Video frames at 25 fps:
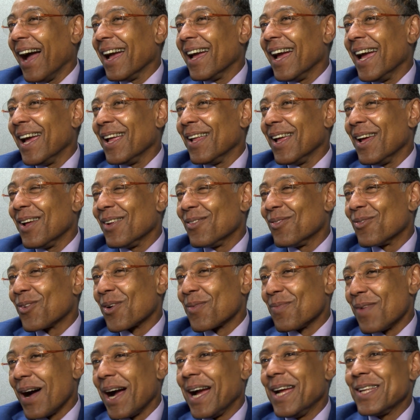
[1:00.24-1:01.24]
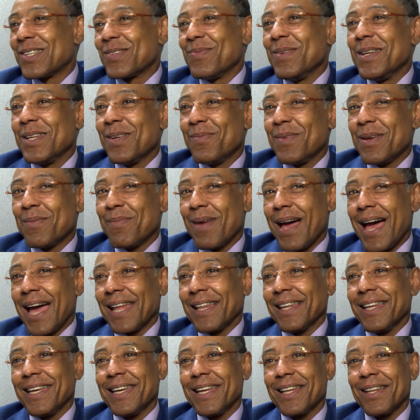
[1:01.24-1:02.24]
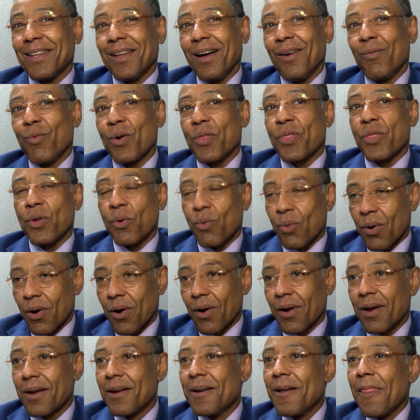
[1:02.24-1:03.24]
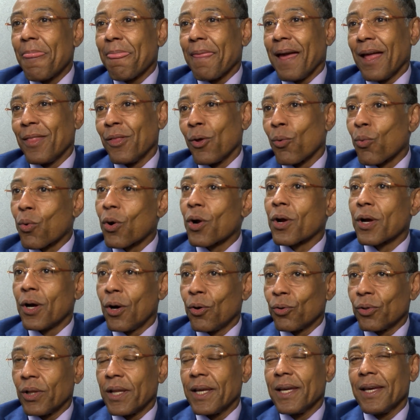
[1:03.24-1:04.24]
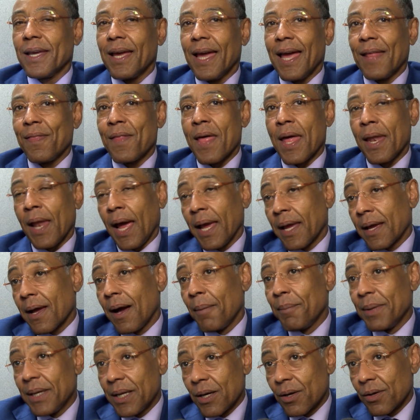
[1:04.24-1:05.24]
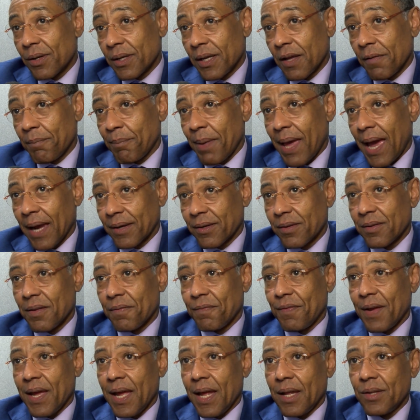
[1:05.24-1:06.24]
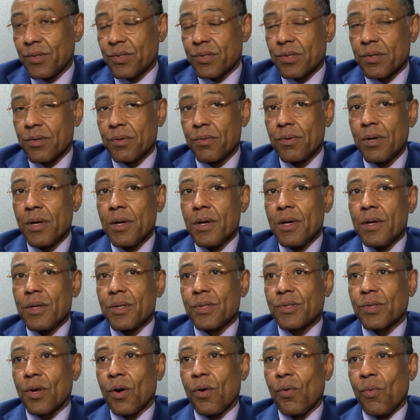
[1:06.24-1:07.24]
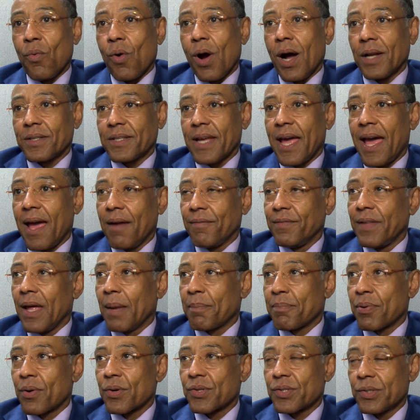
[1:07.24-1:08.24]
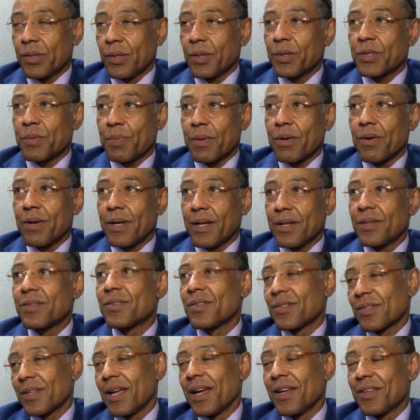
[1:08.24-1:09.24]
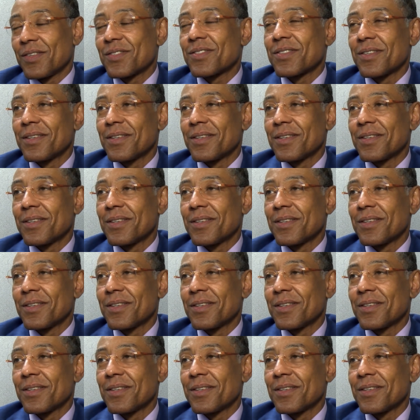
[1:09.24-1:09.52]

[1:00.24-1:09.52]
I it, it, reminds me to be madly in love with the work and the work only, and then I come here to give back to the fans who so want to have that personal experience. It's nice.